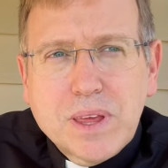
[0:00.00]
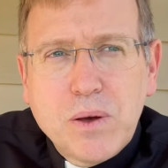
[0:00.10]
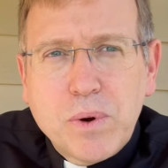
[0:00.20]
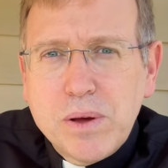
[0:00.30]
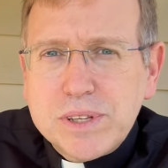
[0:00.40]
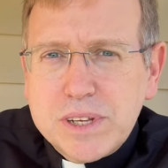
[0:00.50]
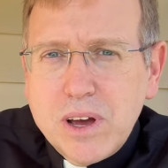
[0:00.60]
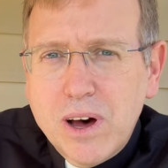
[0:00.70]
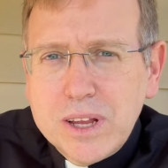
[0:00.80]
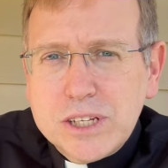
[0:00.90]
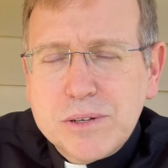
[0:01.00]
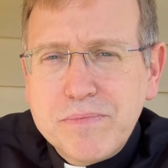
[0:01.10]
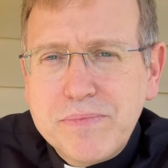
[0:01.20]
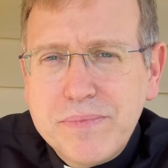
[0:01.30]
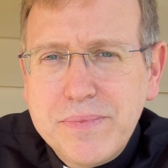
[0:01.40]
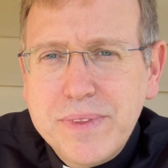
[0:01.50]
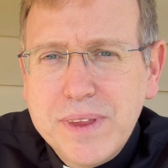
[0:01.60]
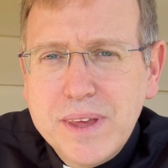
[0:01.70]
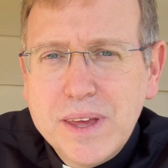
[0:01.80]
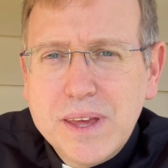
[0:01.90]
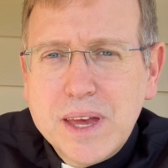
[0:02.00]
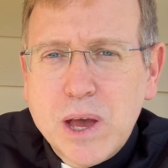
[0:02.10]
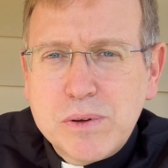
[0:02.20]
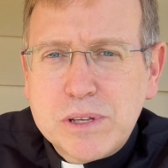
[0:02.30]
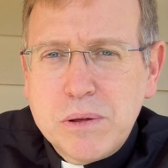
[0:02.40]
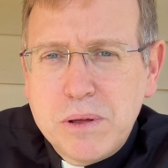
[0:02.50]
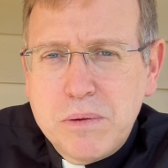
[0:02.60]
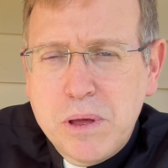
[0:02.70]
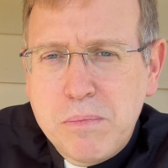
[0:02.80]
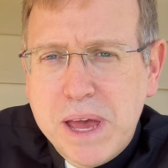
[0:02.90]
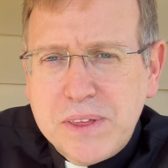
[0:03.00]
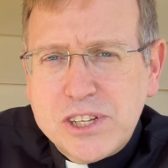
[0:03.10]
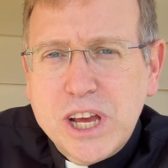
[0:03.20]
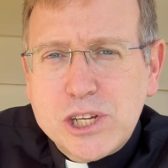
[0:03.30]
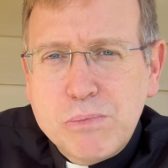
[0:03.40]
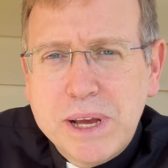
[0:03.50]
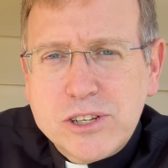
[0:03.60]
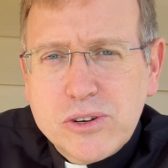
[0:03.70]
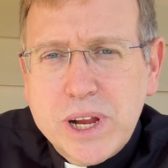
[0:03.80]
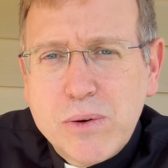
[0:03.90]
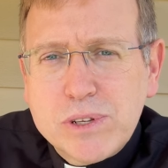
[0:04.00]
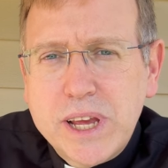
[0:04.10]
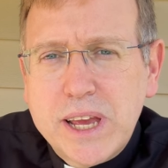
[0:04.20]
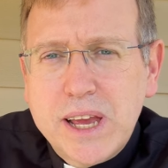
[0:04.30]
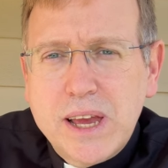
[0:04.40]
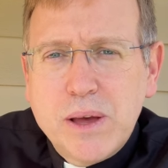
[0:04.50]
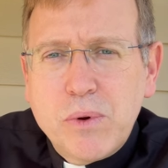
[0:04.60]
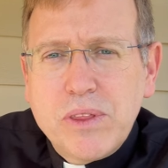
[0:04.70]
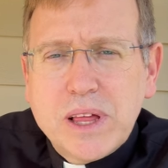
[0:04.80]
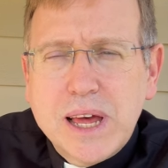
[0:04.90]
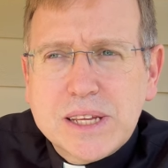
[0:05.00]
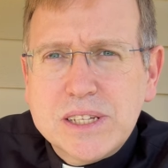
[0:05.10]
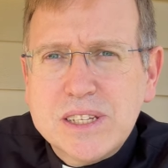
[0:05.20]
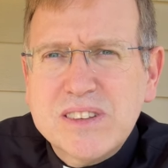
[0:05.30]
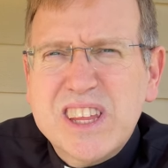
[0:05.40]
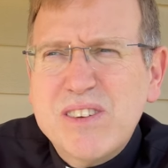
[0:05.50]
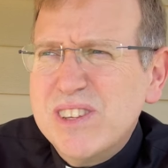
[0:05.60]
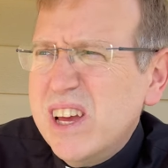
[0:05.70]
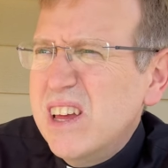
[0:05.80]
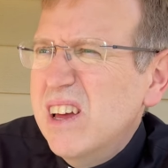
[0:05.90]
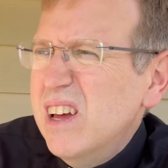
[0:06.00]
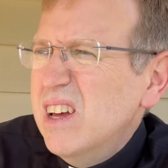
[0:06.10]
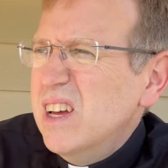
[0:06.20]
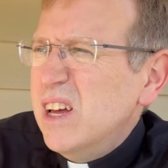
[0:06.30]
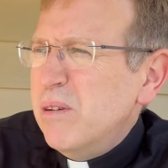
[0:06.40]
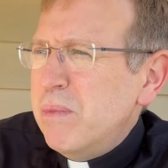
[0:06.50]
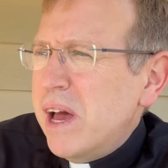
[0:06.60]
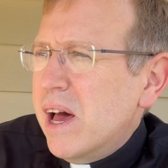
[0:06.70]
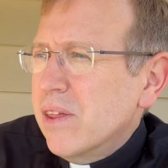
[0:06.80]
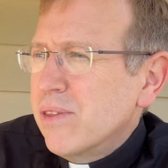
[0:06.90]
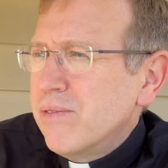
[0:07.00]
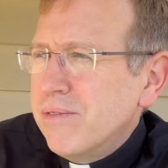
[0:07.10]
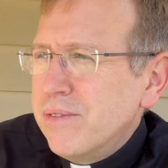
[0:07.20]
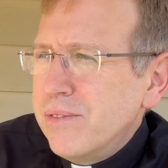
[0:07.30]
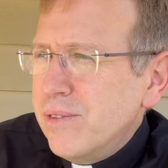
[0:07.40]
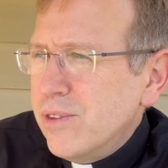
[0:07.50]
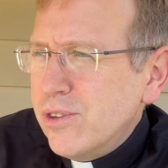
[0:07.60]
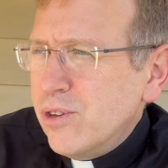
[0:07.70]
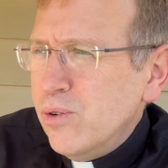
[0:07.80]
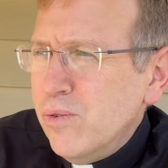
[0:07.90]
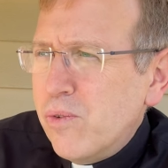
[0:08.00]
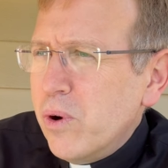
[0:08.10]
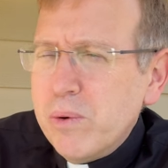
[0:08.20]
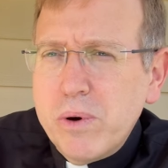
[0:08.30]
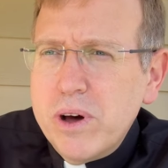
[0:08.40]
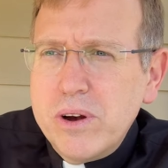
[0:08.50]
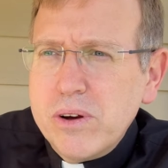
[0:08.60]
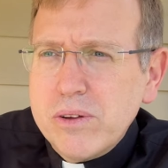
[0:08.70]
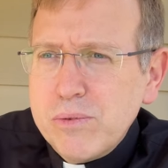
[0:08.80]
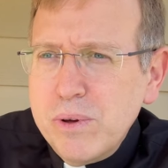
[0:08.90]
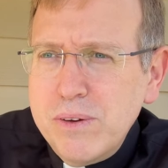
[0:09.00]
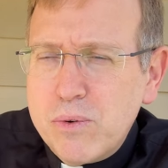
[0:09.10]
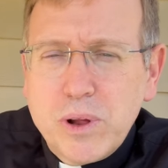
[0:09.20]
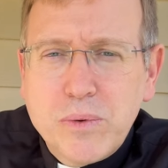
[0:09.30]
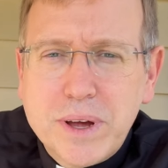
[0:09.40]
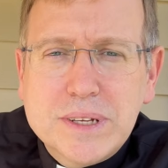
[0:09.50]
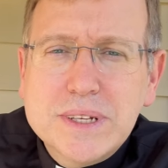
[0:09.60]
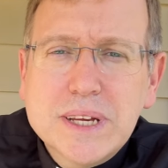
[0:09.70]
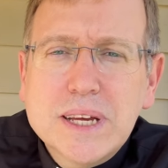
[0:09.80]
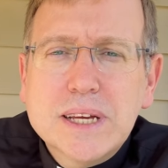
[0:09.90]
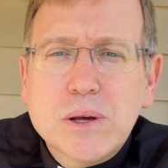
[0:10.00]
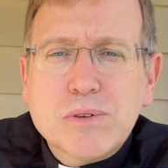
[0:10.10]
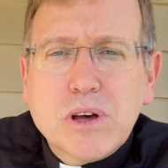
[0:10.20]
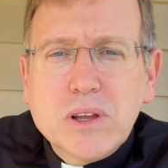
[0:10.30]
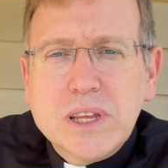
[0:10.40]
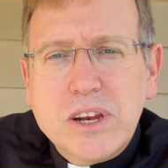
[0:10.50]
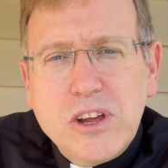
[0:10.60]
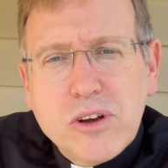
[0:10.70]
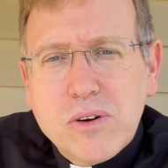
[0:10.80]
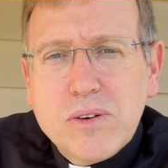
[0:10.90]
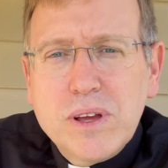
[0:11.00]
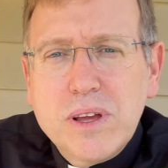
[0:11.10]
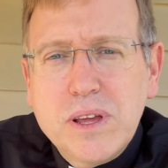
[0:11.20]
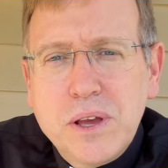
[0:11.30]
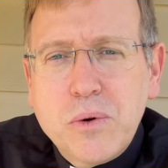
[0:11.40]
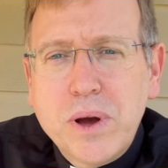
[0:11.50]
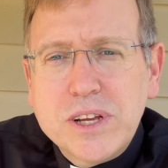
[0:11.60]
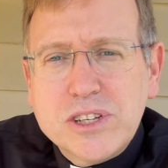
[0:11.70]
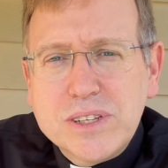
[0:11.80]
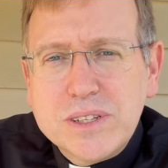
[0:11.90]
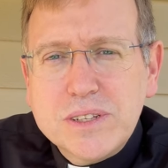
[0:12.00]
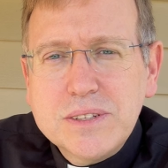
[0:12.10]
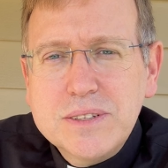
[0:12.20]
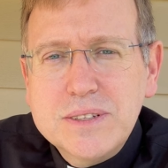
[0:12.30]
when I was in college, I was a math education major, and I was taking one of the classes. I think it was like Math 241 or 341. It was called Linear Equations.